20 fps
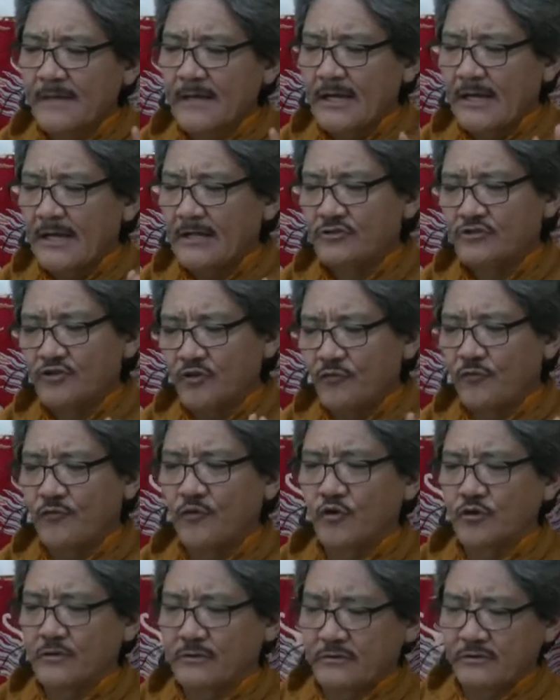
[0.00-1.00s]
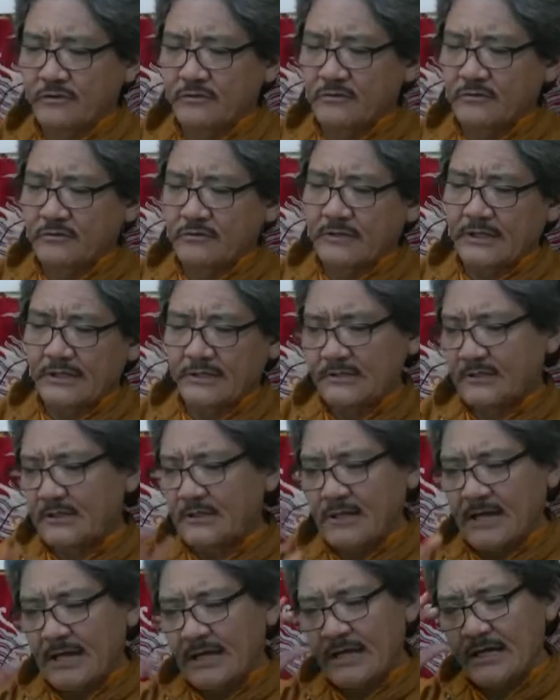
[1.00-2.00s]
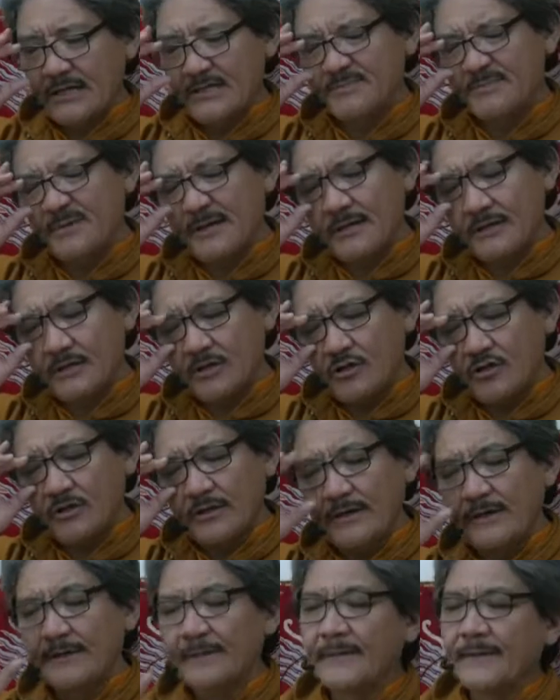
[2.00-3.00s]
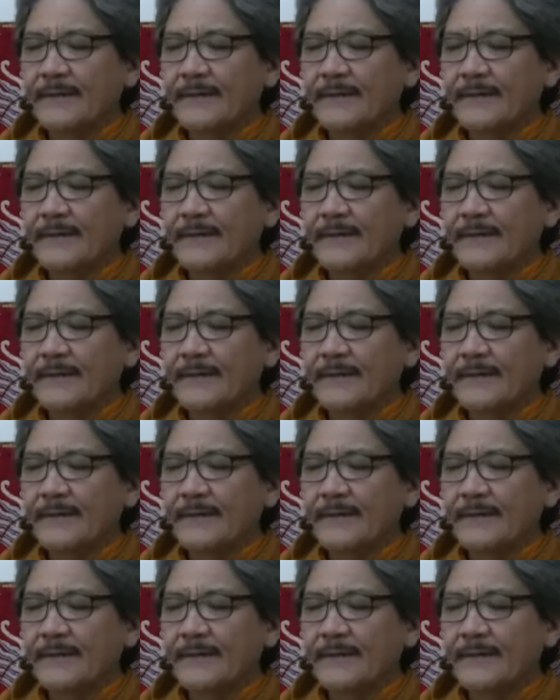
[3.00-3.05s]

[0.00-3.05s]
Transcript: and so forth, you know, that uh, I explained earlier.